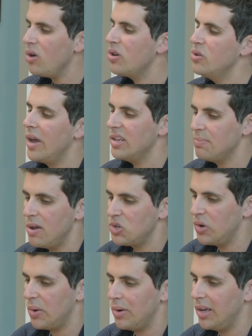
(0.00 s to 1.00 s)
are you guys
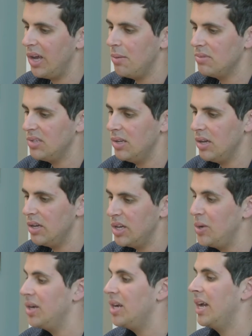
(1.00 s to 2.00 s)
measuring when it comes to
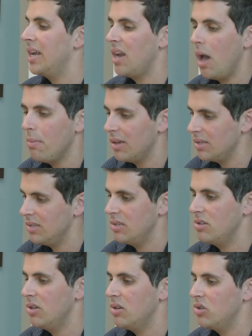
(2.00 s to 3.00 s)
unit economics
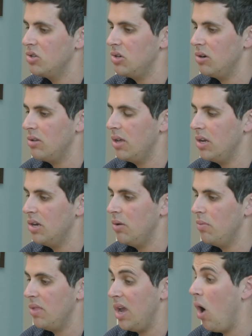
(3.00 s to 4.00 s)
to ensure that
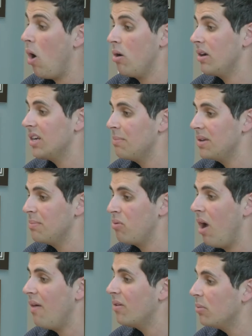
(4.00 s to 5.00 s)
they are going to be
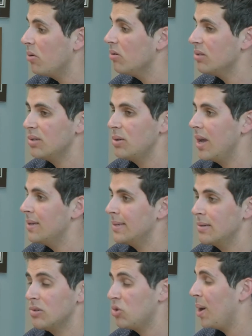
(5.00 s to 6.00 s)
profitable, so you guys
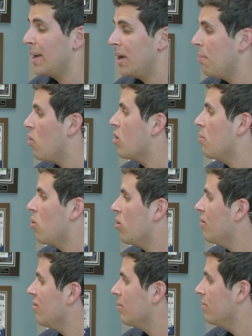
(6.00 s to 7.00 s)
can try and get more and more of them?